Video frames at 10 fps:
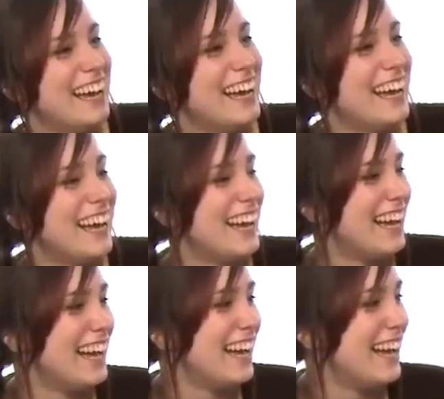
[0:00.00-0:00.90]

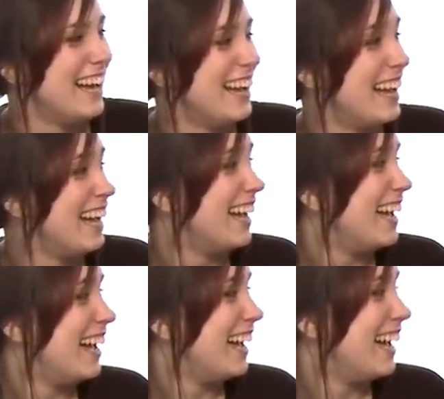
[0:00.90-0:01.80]

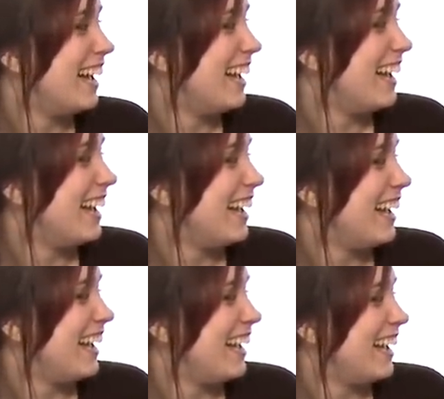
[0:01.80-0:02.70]

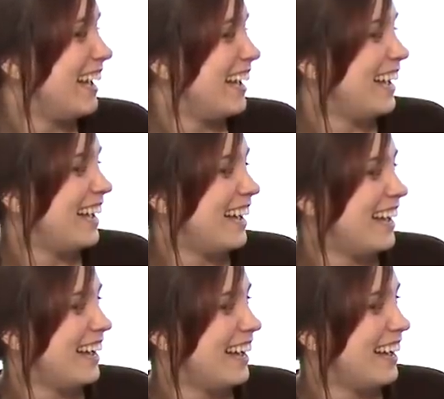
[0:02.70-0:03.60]

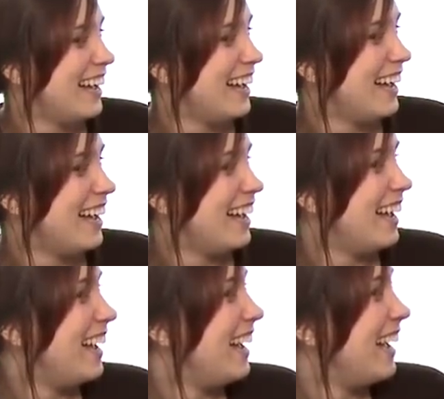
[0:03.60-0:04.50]

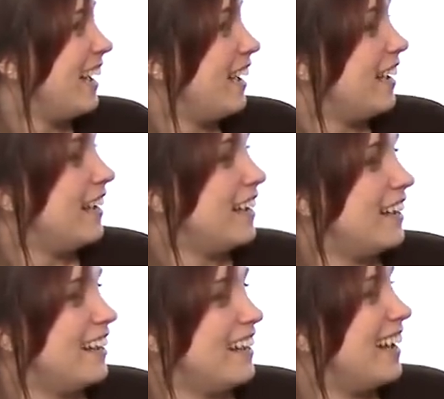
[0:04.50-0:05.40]

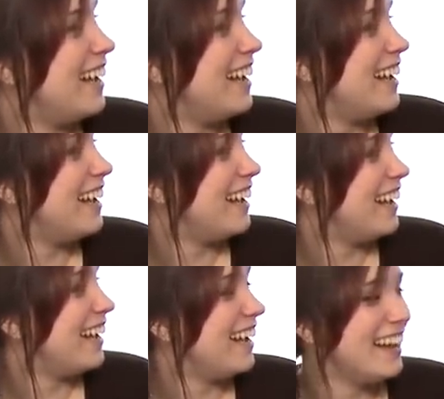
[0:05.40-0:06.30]
No words are spoken by the person on screen.